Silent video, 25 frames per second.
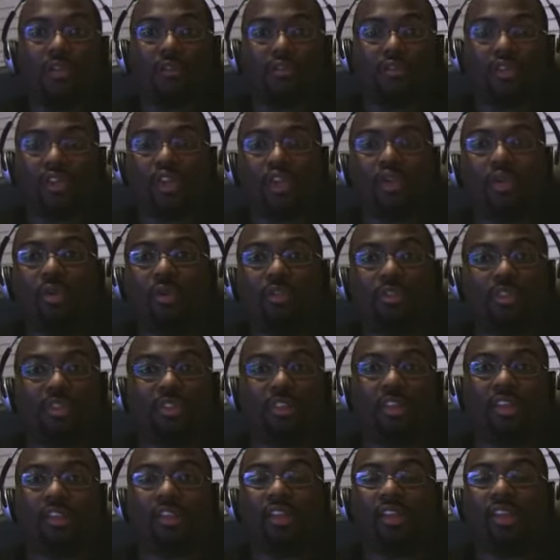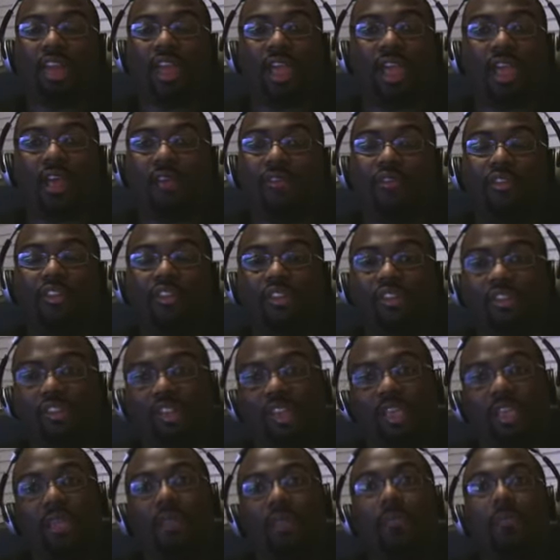every UFC doesn't have the
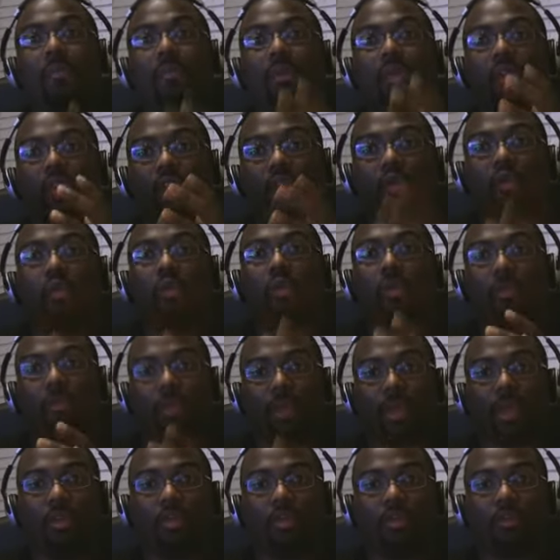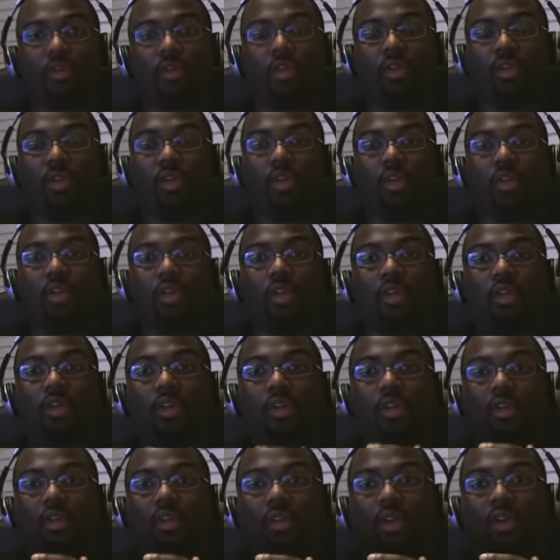same equal amount
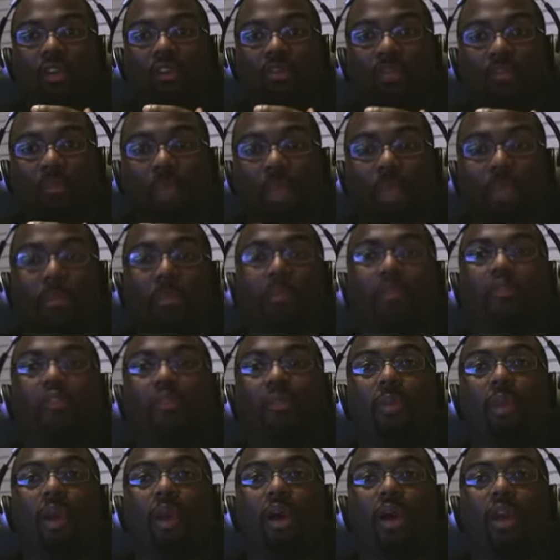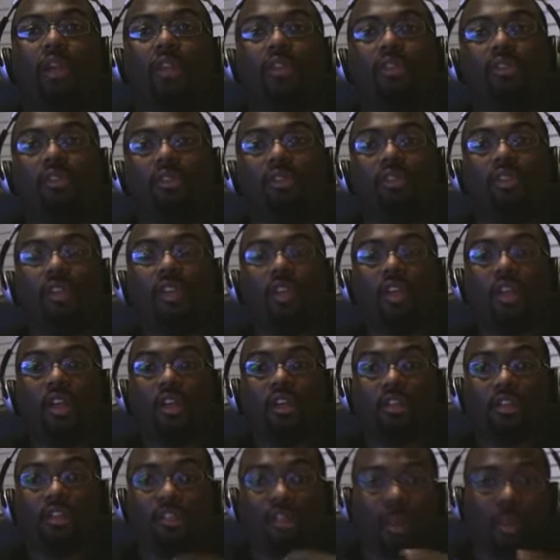of pay-per-view buys.
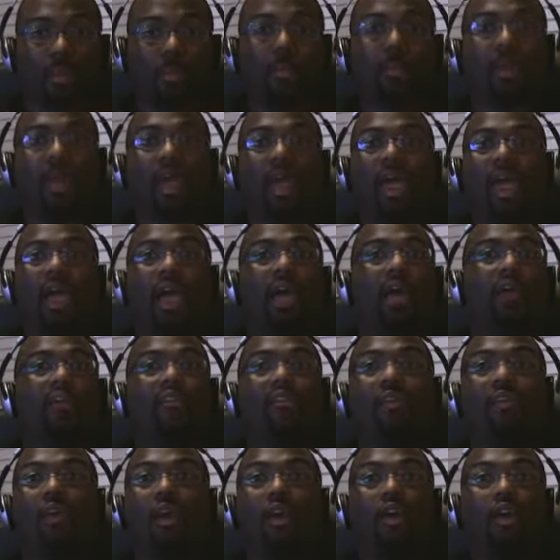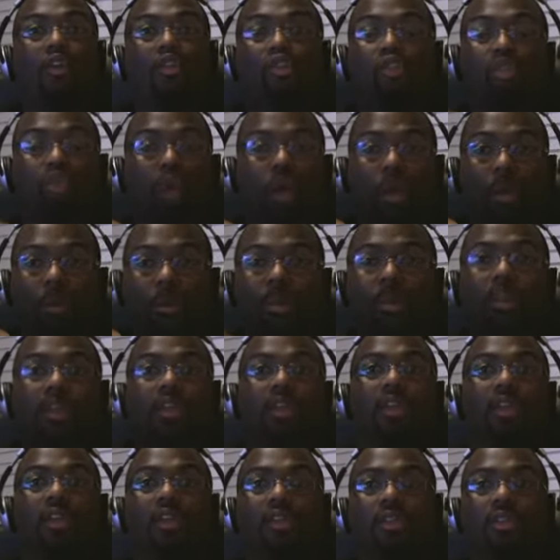Some have 1
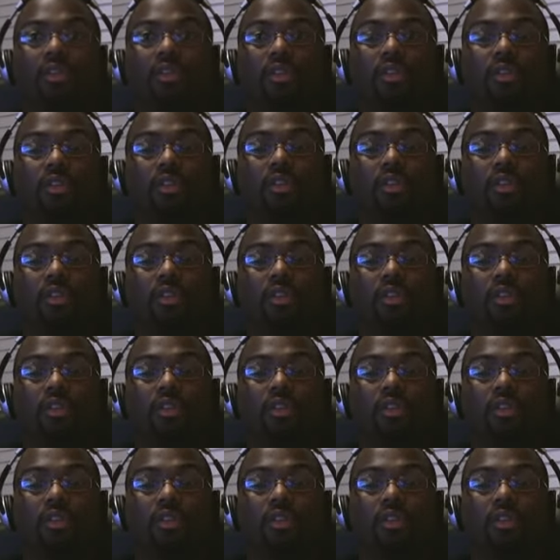million.